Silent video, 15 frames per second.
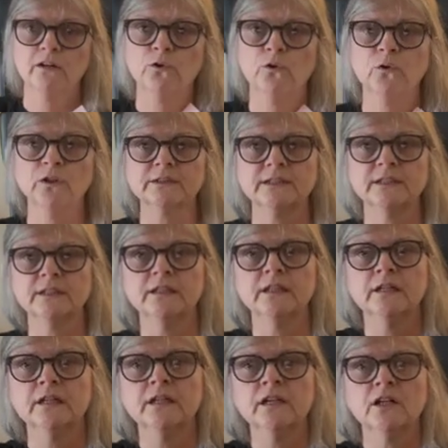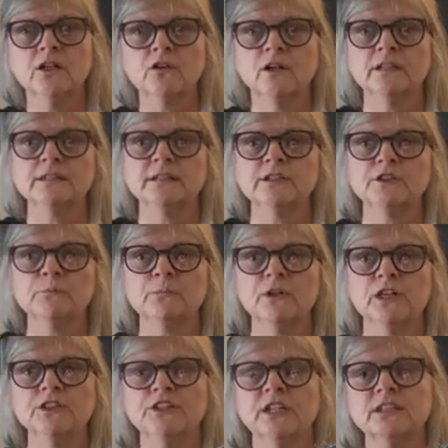quilted cross stitch
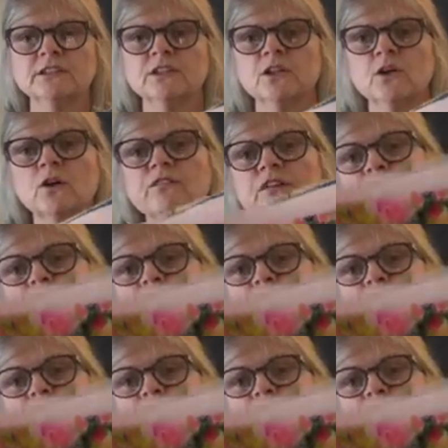projects, or if I